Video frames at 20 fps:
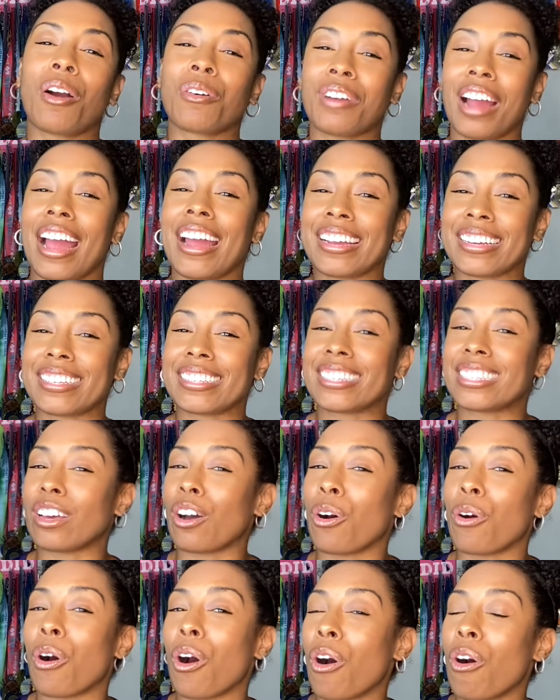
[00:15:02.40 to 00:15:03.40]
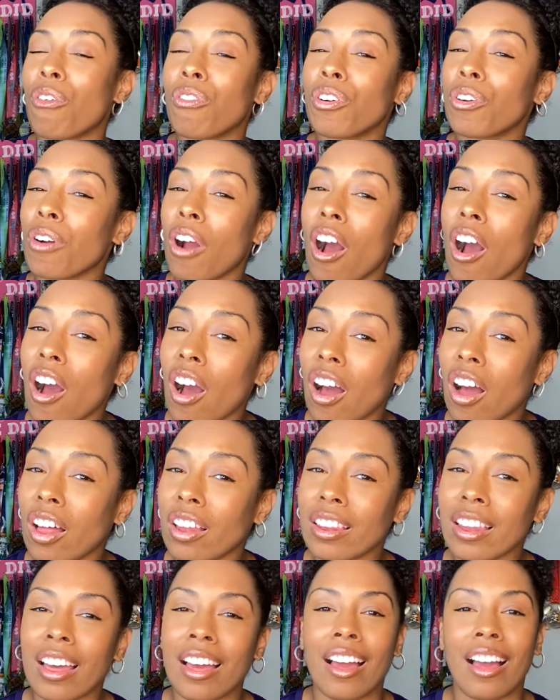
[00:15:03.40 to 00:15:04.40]
right, so
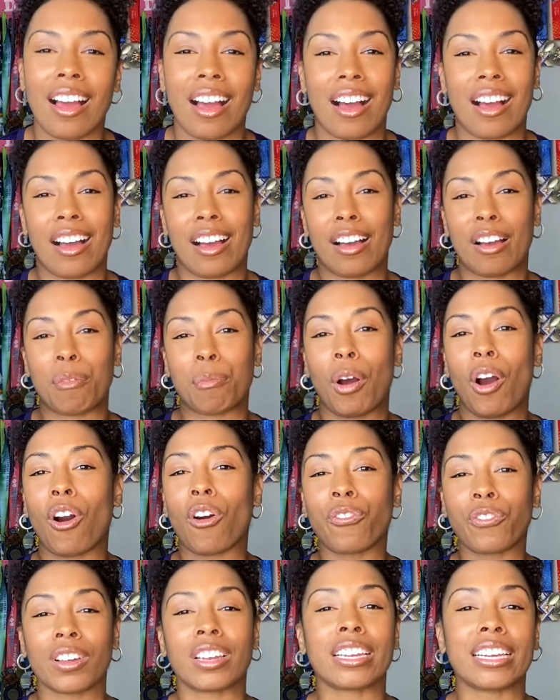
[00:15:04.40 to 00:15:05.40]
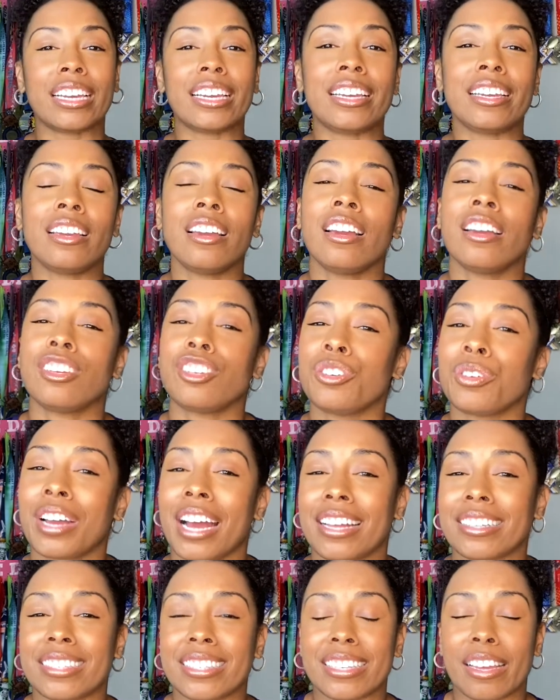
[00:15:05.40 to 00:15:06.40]
overall, hopefully you
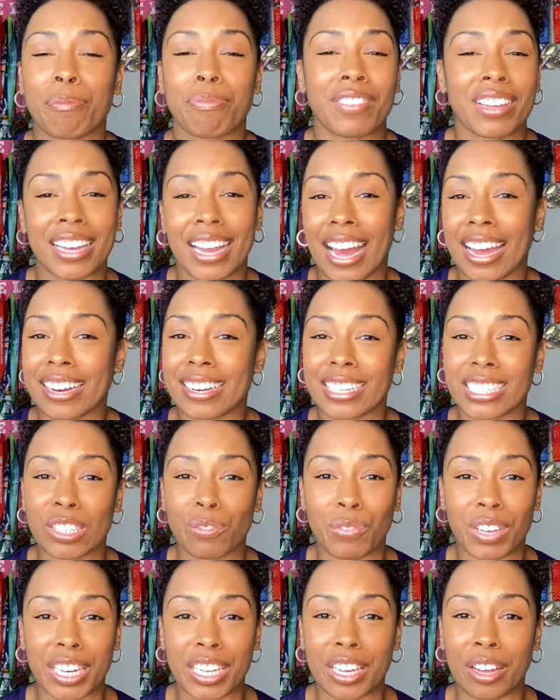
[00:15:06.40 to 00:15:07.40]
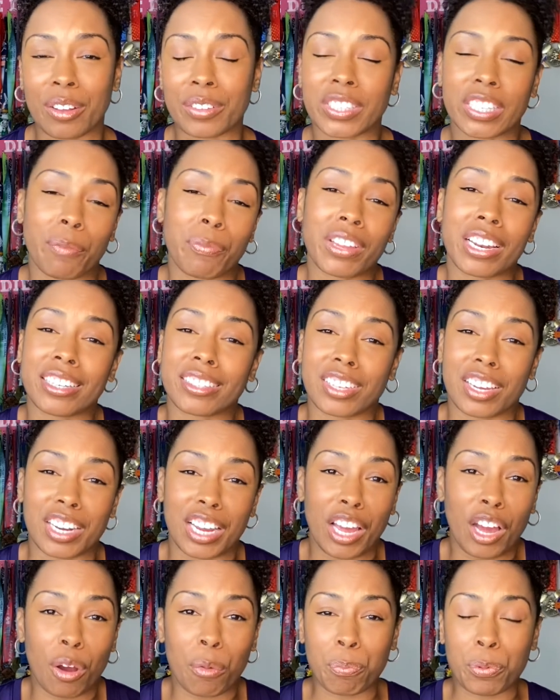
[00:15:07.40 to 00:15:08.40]
got something out of this video, something that's going to
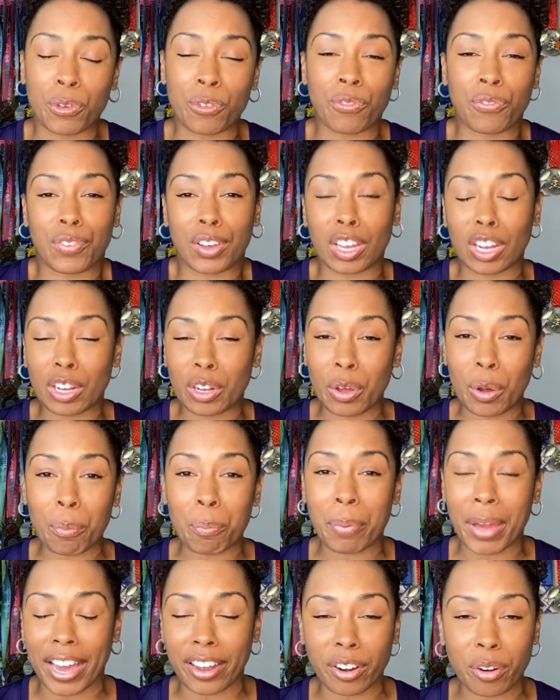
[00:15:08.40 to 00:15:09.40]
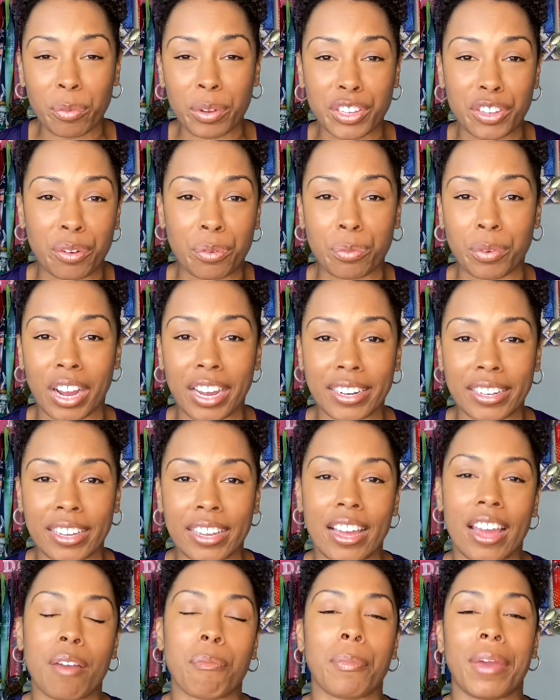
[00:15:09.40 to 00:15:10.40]
help you feel a little better when you're
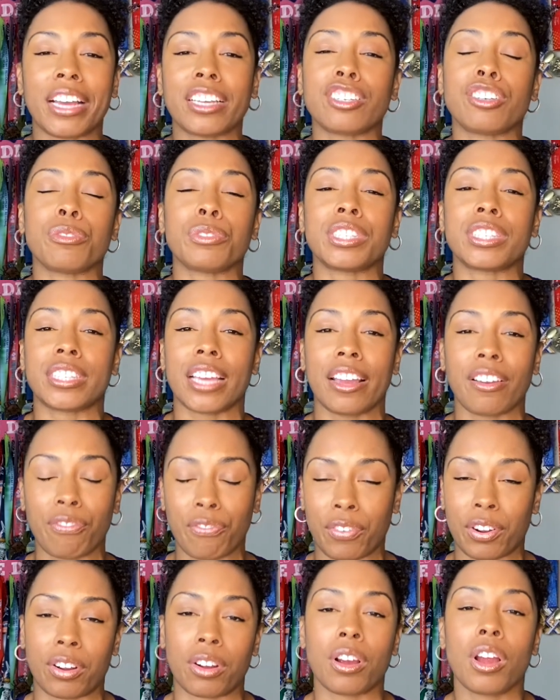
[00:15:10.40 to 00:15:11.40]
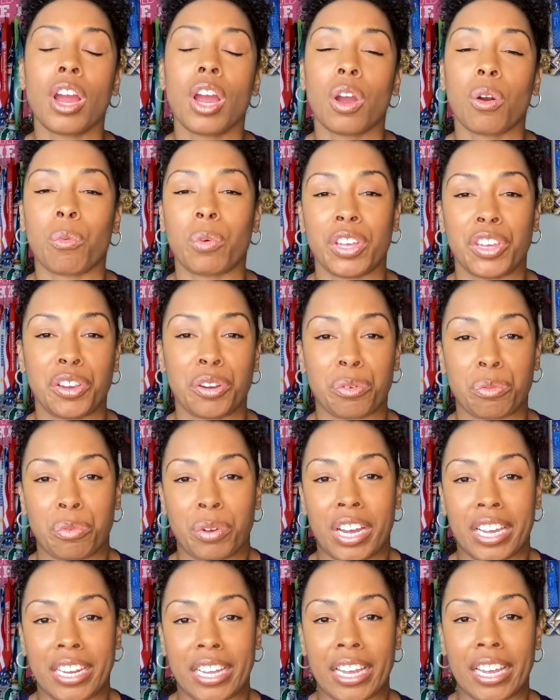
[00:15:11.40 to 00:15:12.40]
running and make you safer when you're
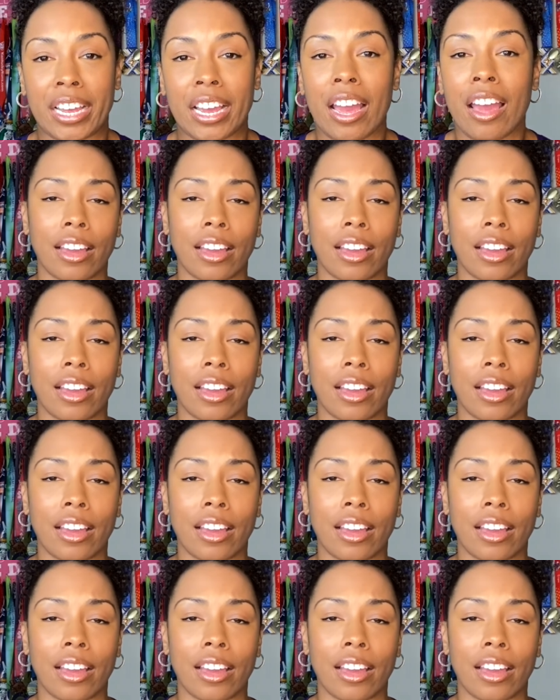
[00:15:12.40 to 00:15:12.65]
running.